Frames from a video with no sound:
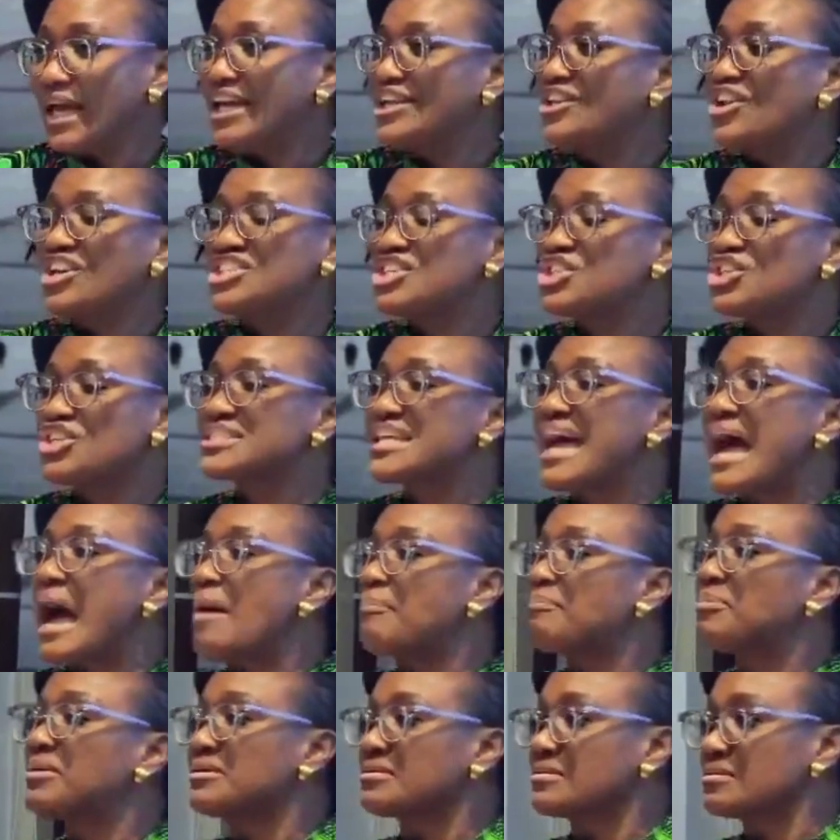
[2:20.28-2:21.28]
It doesn't just
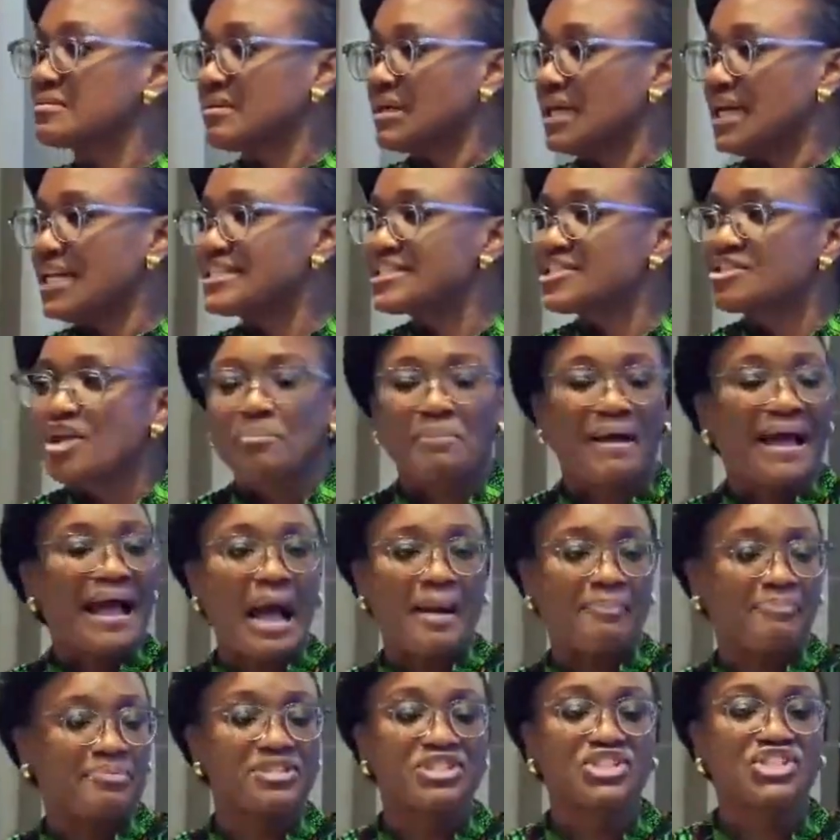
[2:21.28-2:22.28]
happen. It's not by
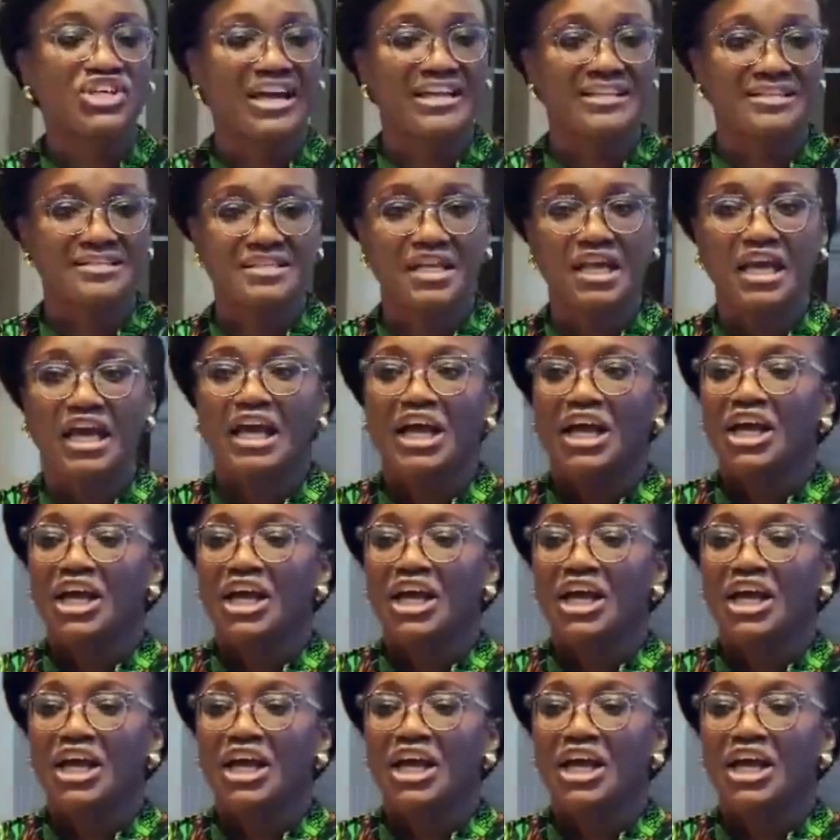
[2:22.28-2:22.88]
happen chance.